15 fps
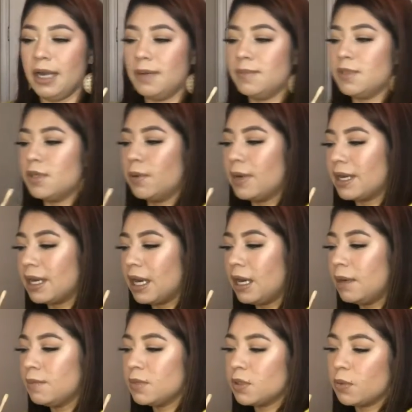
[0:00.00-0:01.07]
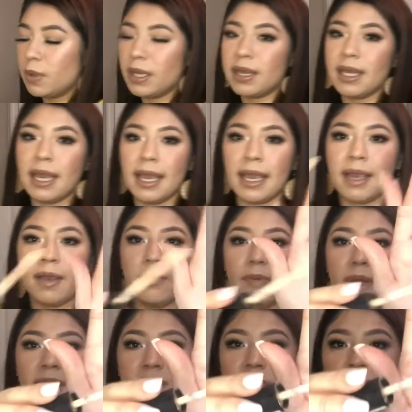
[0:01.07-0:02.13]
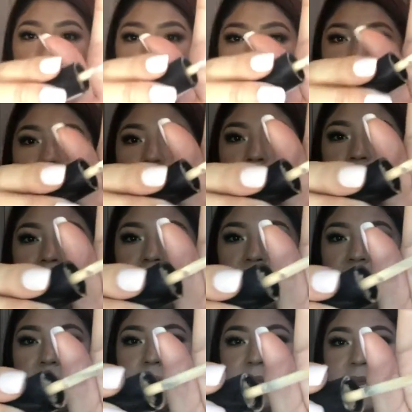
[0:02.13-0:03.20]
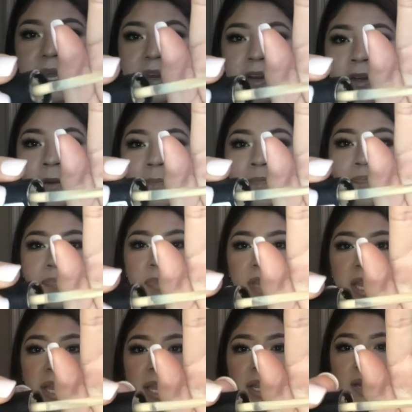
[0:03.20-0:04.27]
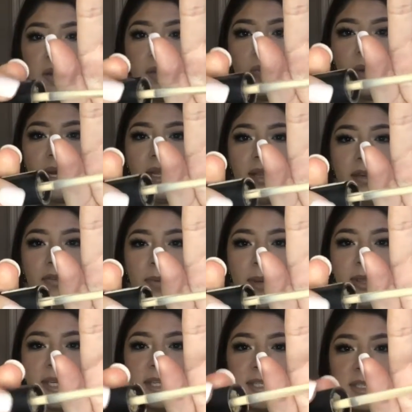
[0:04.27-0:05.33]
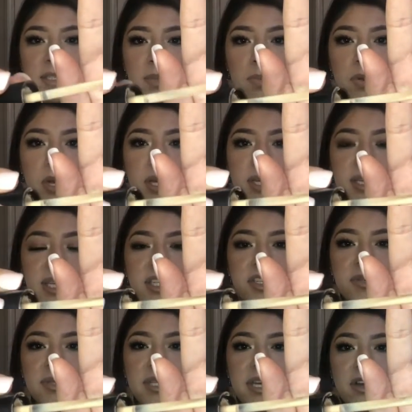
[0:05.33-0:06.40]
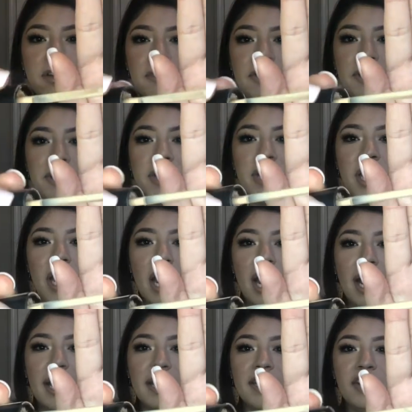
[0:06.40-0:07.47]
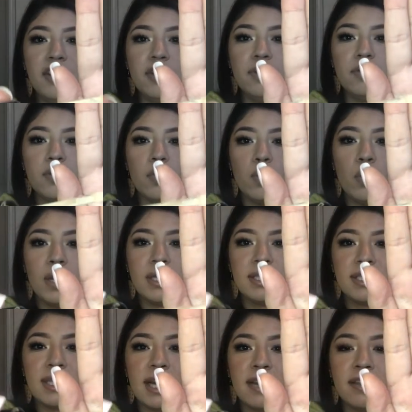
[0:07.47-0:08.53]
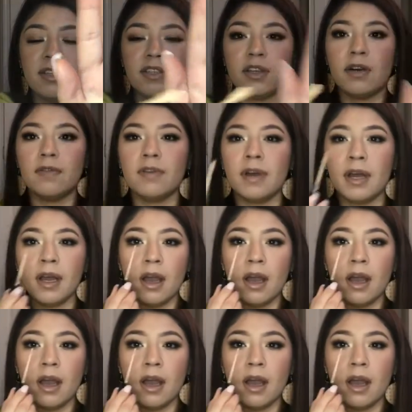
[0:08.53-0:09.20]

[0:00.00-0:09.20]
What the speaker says: So it comes with a regular doe foot applicator, and what I love about this is the product that you see on there, I could use one side of the doe foot.